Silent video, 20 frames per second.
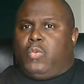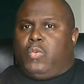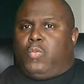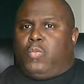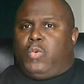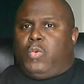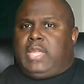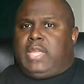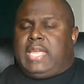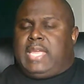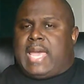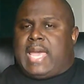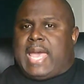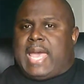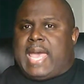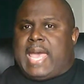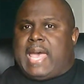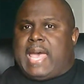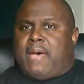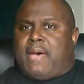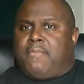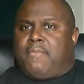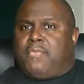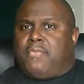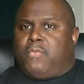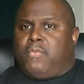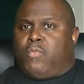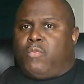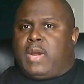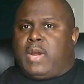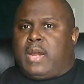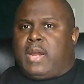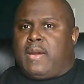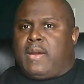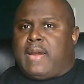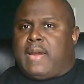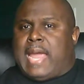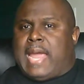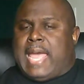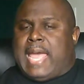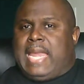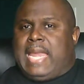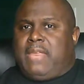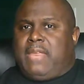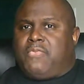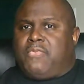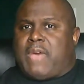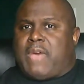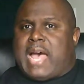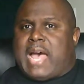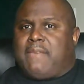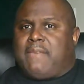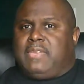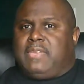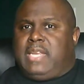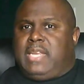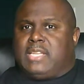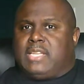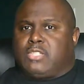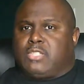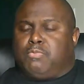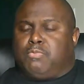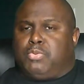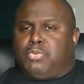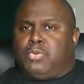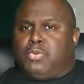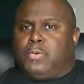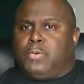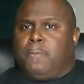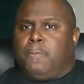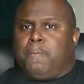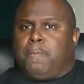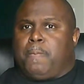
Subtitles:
we have where 85 decibel